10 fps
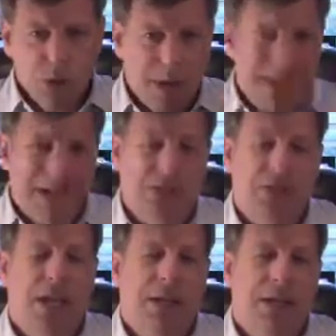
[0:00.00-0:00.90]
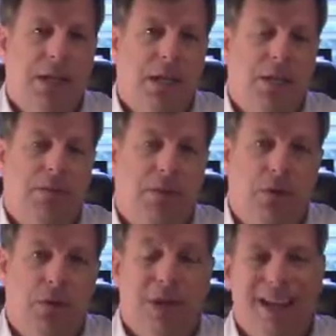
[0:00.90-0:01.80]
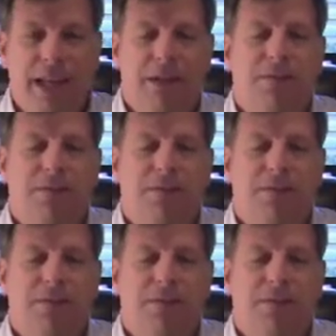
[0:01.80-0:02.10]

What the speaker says: my extended interview, the Inc.